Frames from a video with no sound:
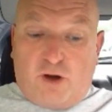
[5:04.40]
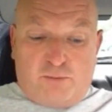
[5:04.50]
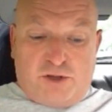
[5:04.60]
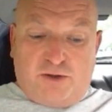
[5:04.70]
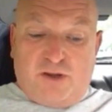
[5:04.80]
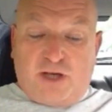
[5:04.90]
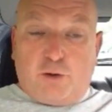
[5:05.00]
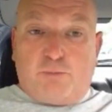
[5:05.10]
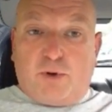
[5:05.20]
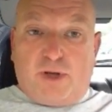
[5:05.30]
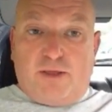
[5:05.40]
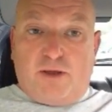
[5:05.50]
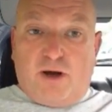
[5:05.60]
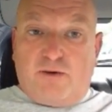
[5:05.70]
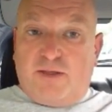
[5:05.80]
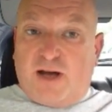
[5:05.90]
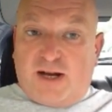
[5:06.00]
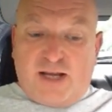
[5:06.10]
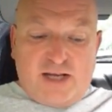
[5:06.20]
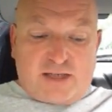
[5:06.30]
option that they could put in there, and
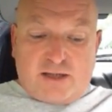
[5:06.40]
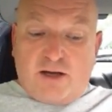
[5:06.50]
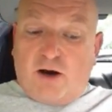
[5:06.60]
that is,